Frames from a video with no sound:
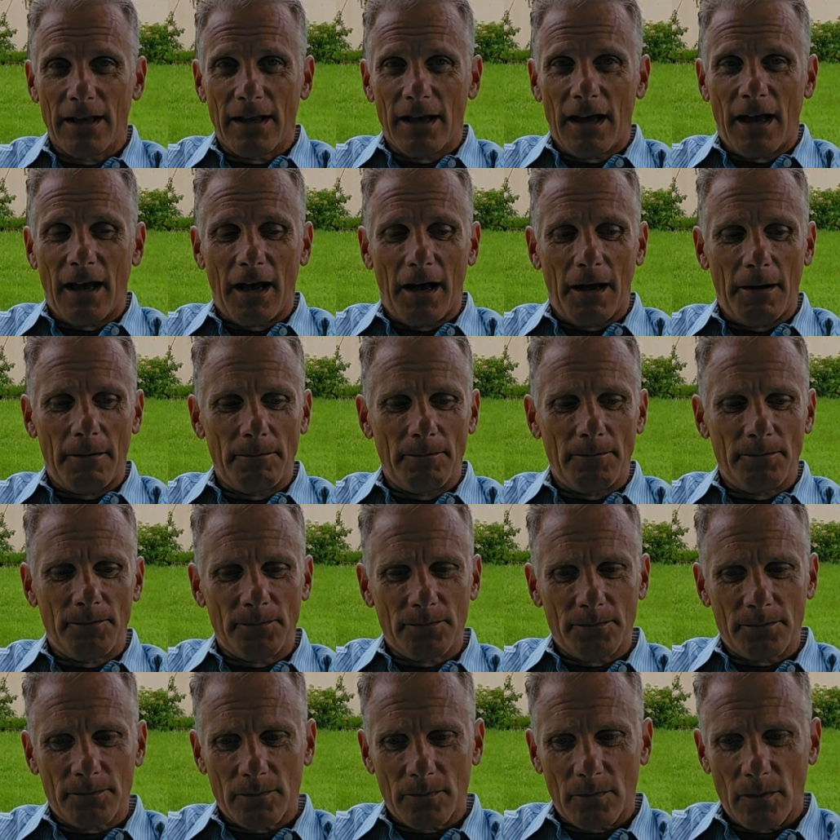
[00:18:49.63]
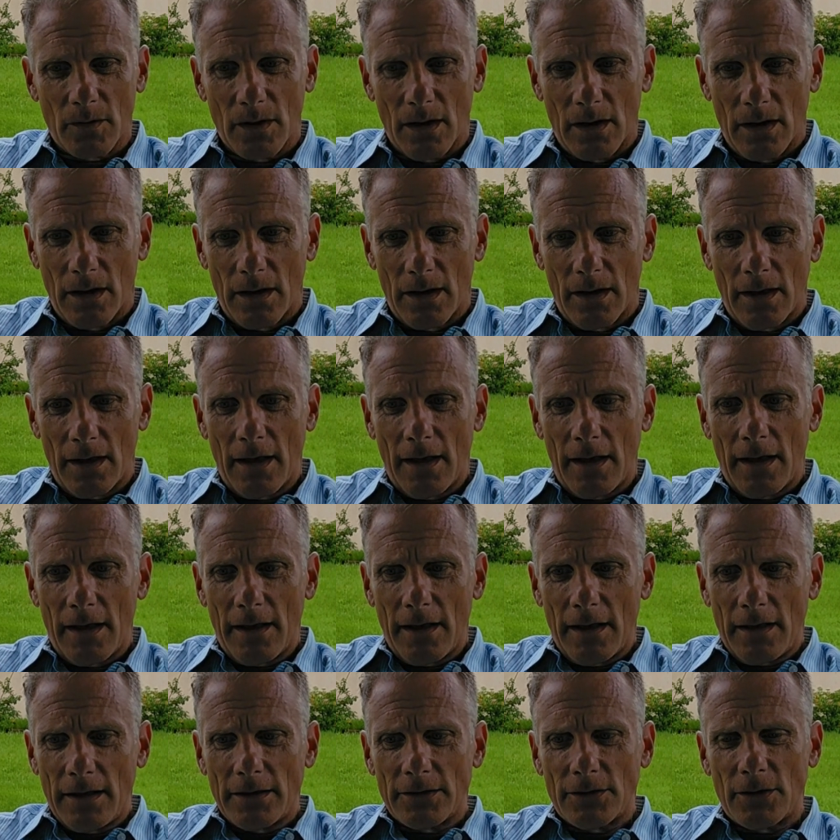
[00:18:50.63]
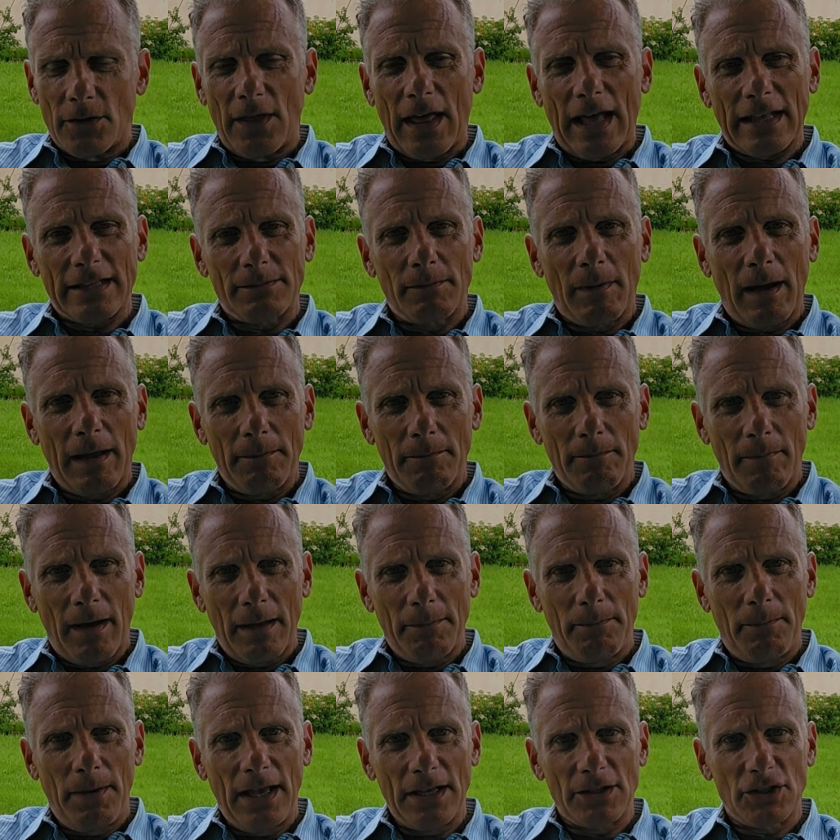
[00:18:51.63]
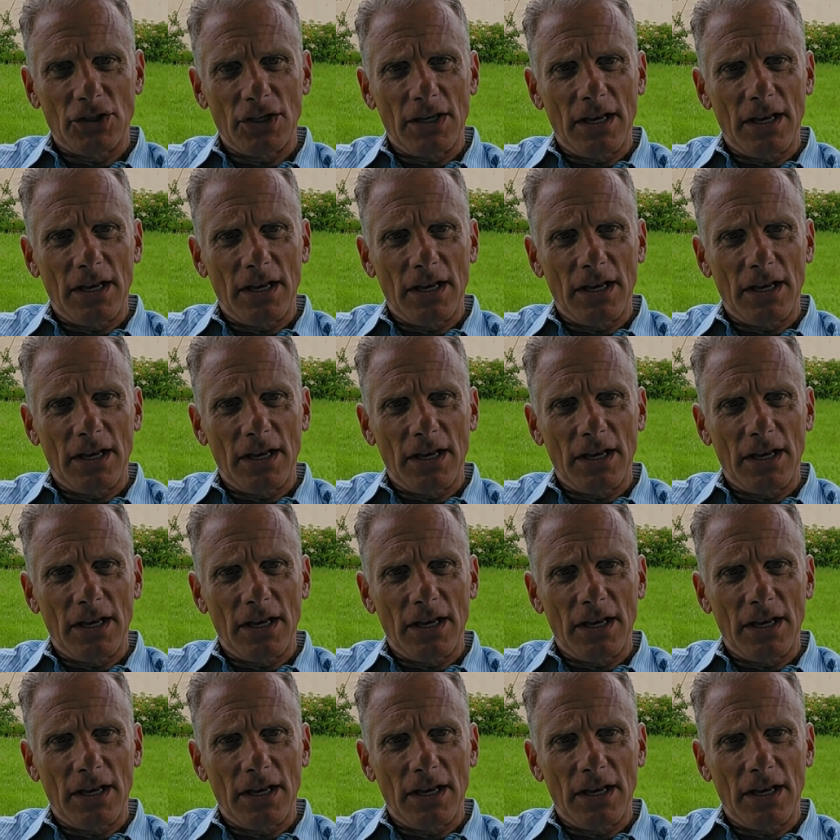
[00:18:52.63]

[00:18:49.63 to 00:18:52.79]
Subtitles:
So that's my pitch.